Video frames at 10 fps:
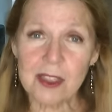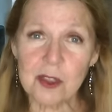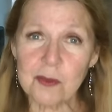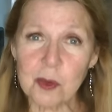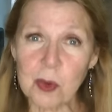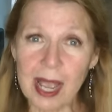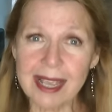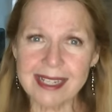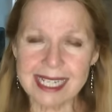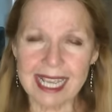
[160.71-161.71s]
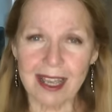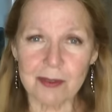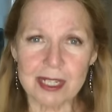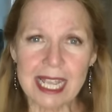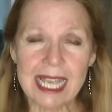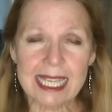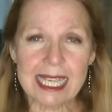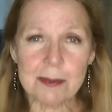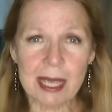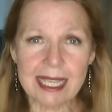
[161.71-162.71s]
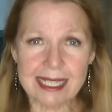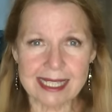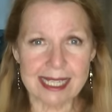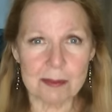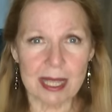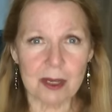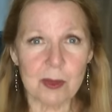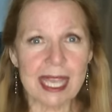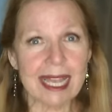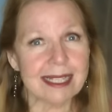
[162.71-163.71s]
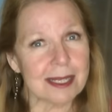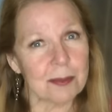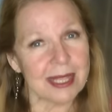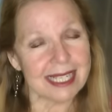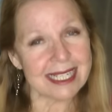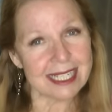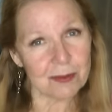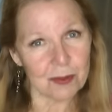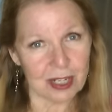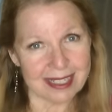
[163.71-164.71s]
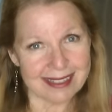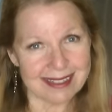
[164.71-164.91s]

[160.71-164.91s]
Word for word: the variety of it can make it seem like we had something different.